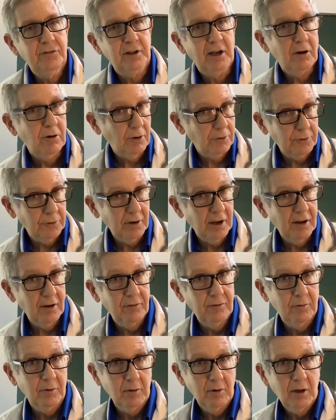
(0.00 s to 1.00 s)
I also have
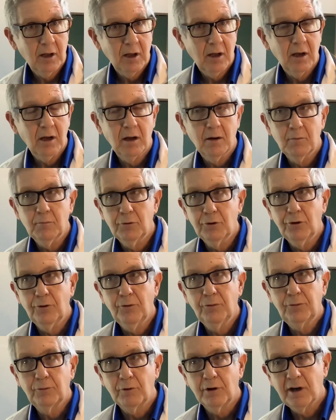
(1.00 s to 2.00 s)

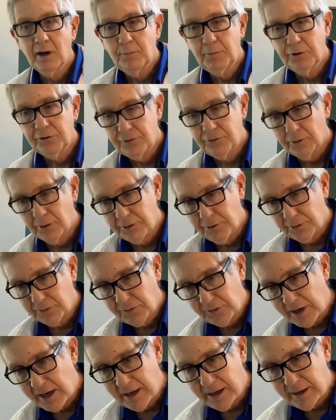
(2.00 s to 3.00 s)
moves where I put you on your
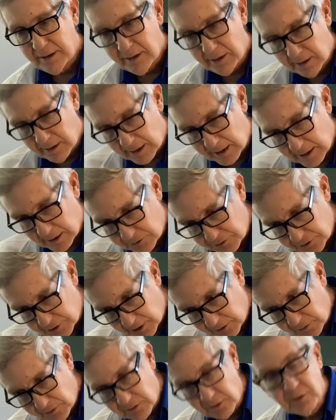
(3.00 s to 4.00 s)
side and I
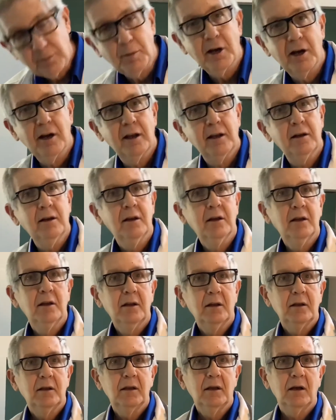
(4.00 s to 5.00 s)
adjust the spine
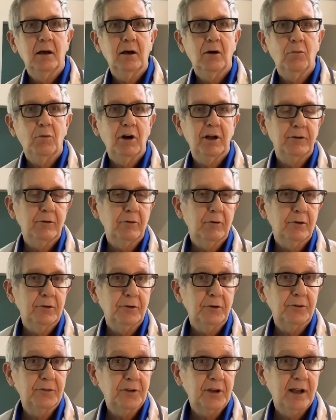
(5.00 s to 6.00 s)
while you're on your
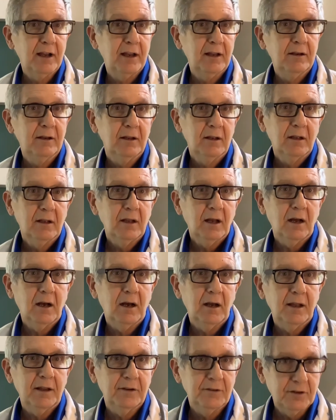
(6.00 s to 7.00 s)
side.
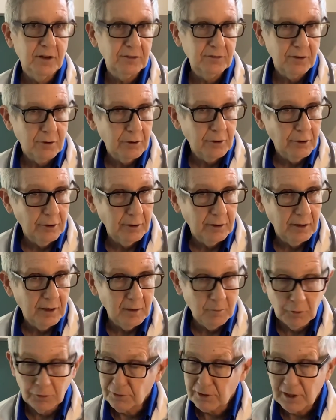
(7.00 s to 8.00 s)
It doesn't hurt in
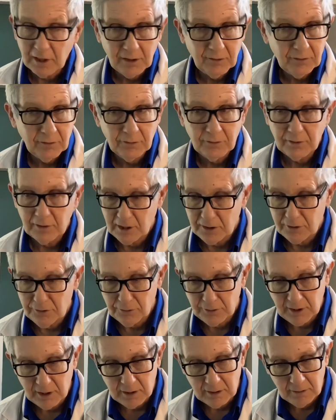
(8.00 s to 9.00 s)
most cases, and you
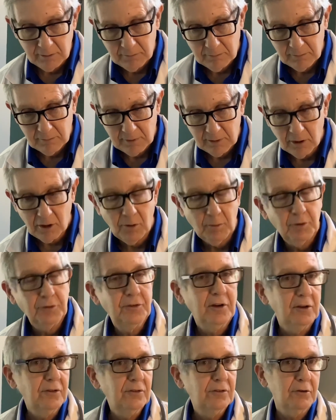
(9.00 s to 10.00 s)
get almost
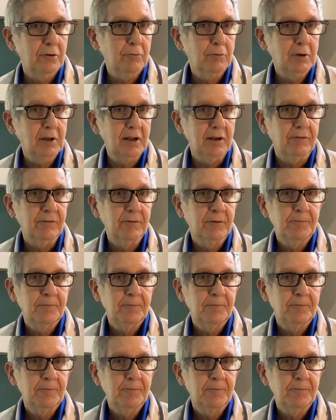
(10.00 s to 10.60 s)
instant relief.